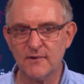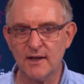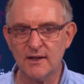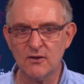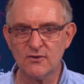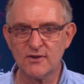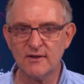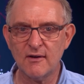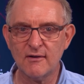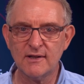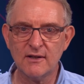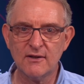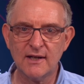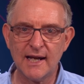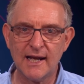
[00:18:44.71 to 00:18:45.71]
And he also
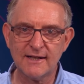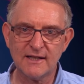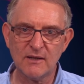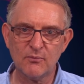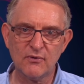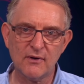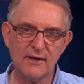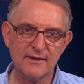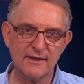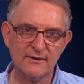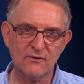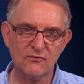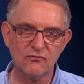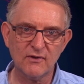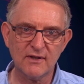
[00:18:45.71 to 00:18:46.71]
noted that asset
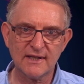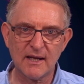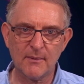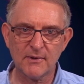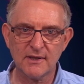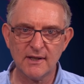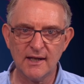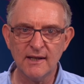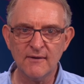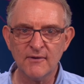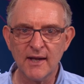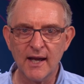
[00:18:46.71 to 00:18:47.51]
prices and risk appetite